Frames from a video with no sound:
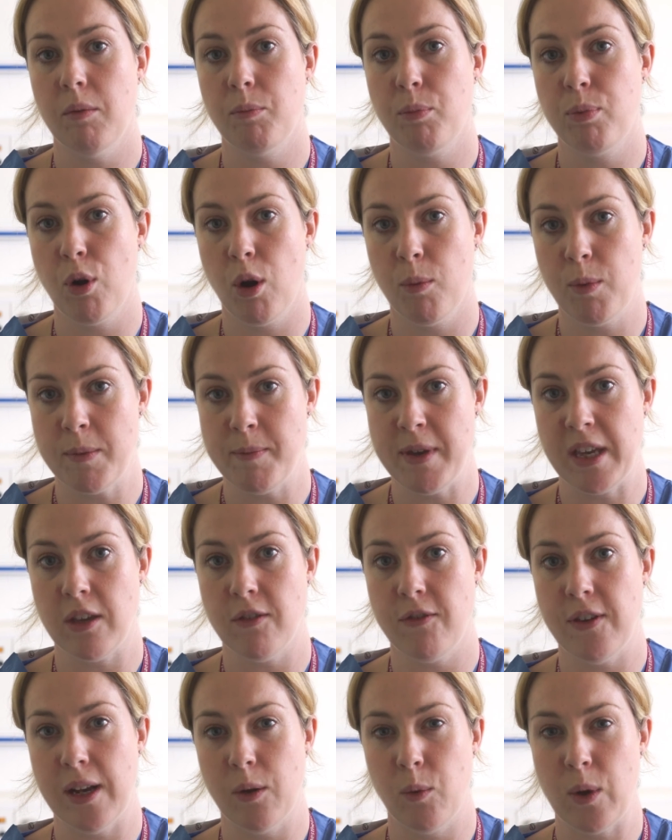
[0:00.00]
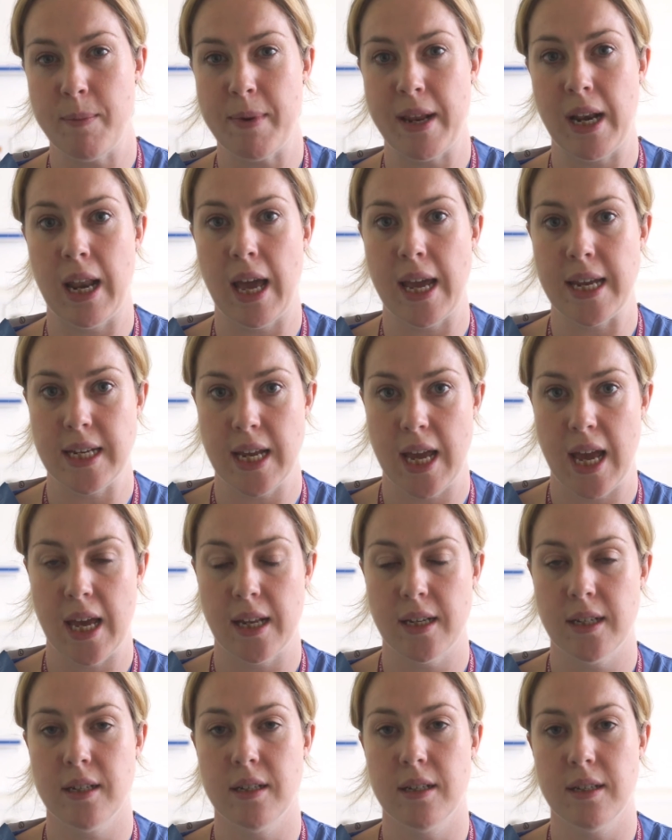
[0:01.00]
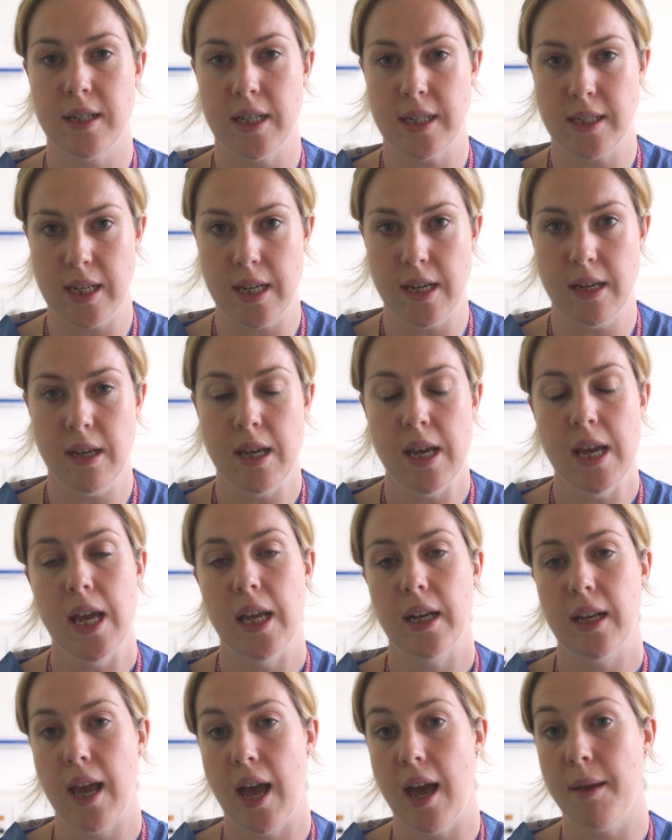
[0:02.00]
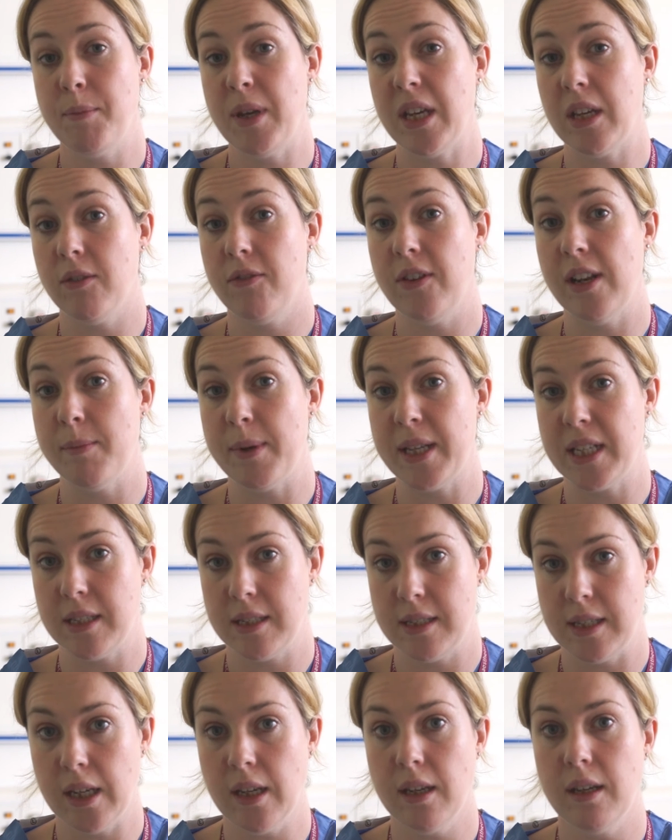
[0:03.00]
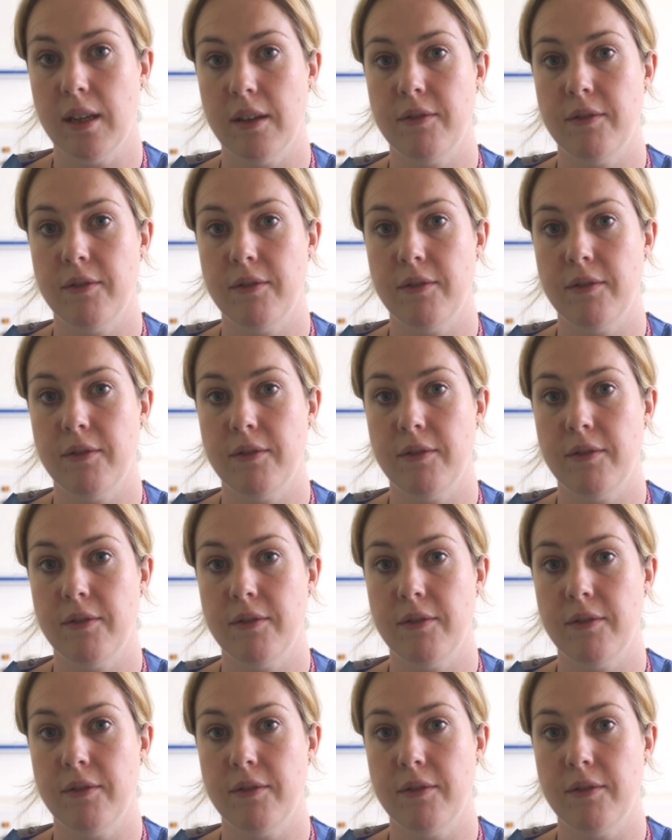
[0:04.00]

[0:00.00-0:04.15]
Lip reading: probably make you feel a wee bit lightheaded and dizzy, can make you feel a bit sick.